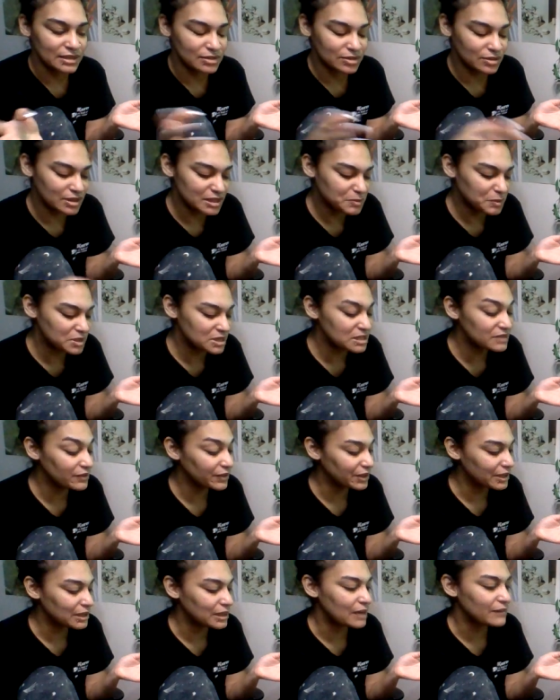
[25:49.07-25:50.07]
So this person's
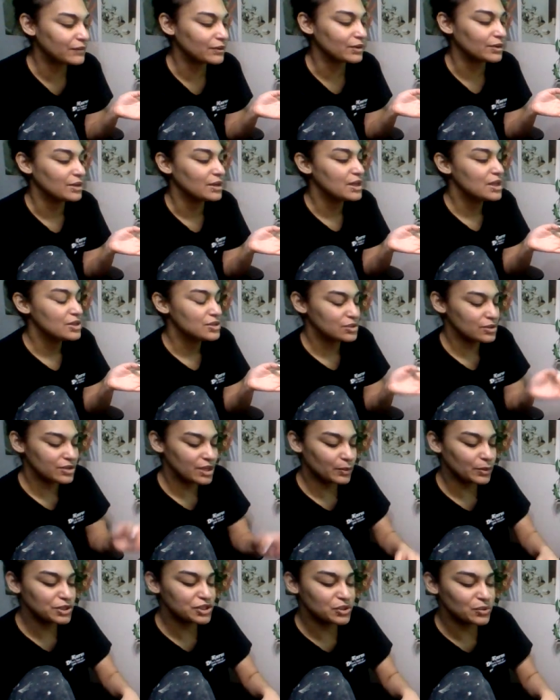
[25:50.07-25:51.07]
very clever. So they
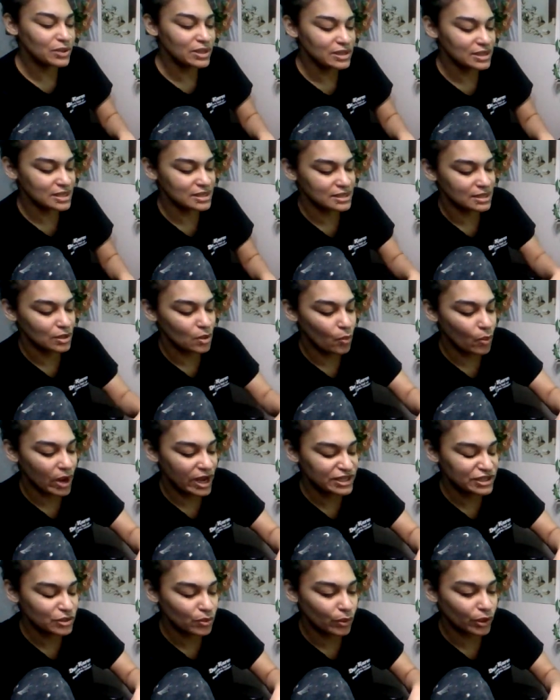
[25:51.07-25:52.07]
were doing this in a
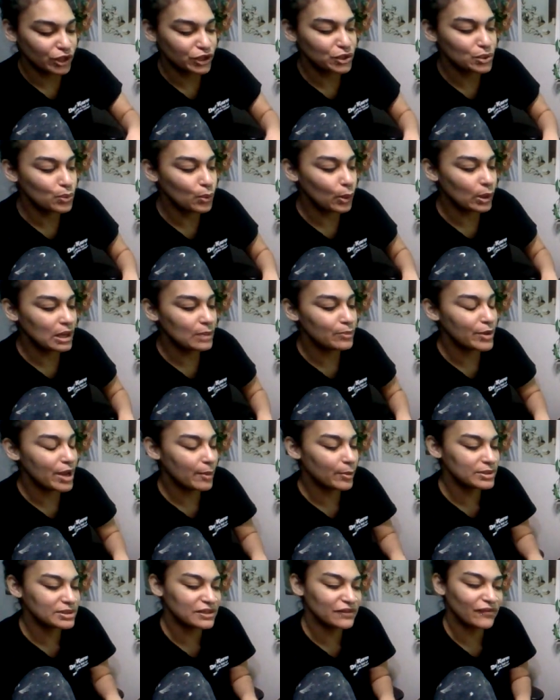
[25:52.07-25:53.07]
way to where you wouldn't be
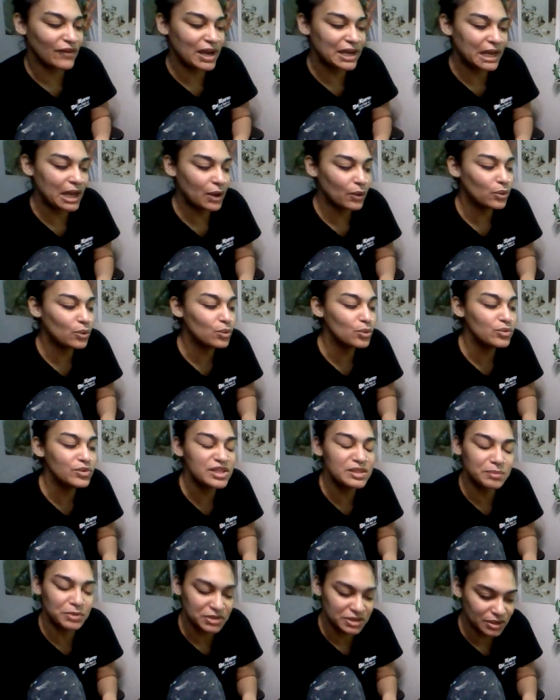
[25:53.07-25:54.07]
able to find out who
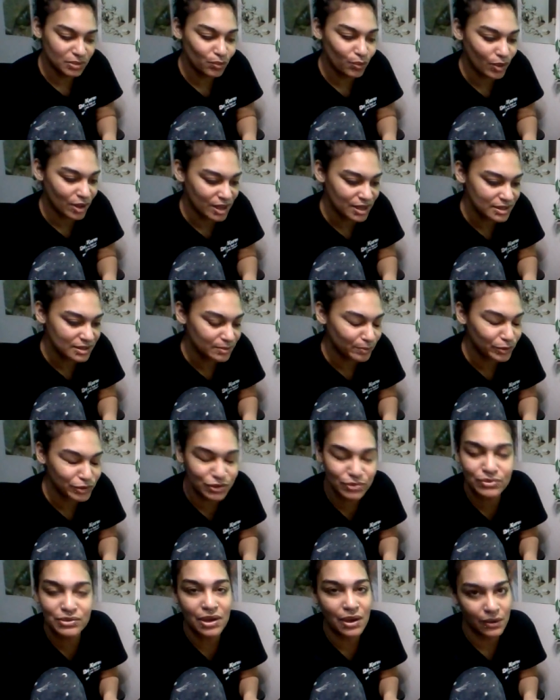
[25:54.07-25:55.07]
this person was, but
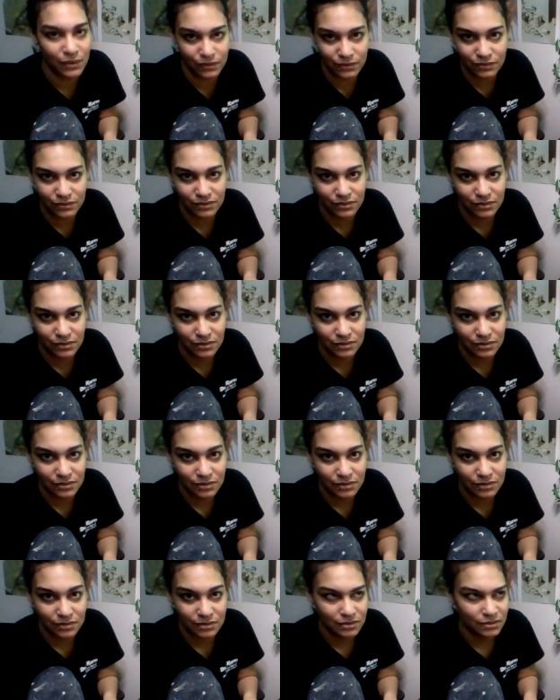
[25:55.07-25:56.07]
you know.
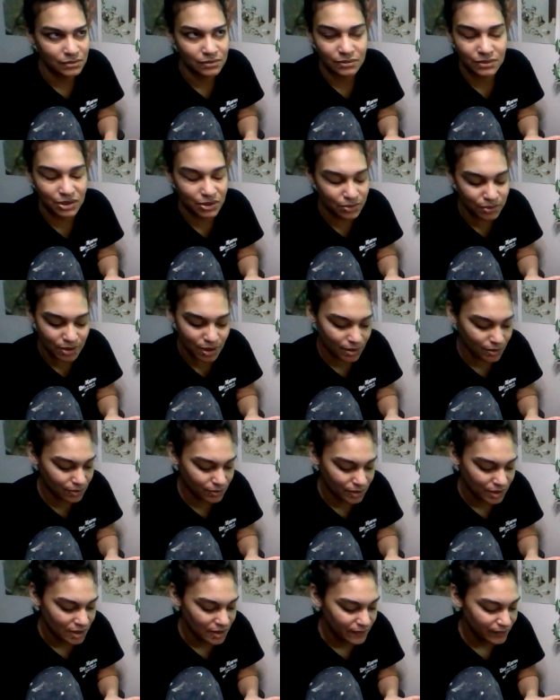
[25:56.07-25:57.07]
You know.
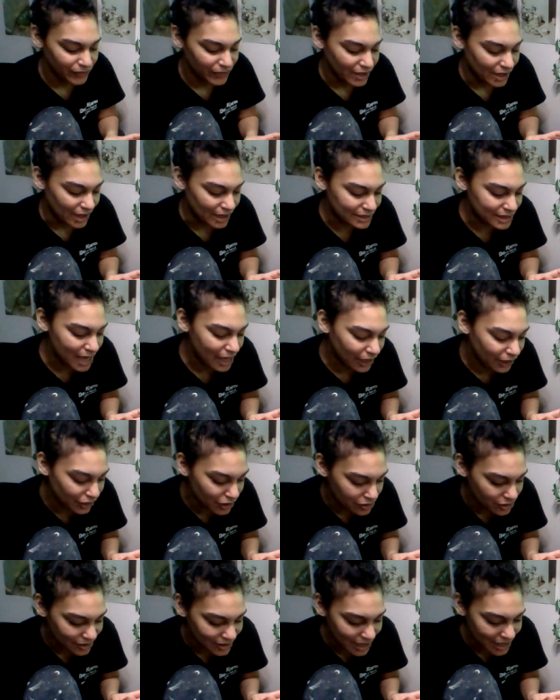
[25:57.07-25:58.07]
Attacking
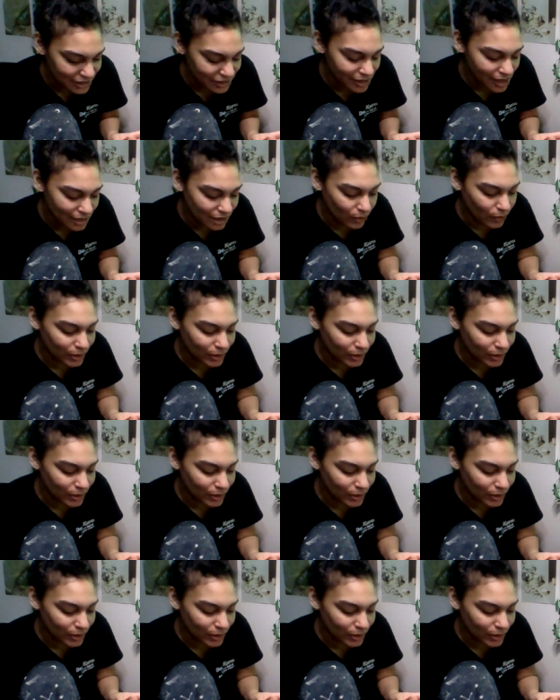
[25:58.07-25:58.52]
your third eye chakra.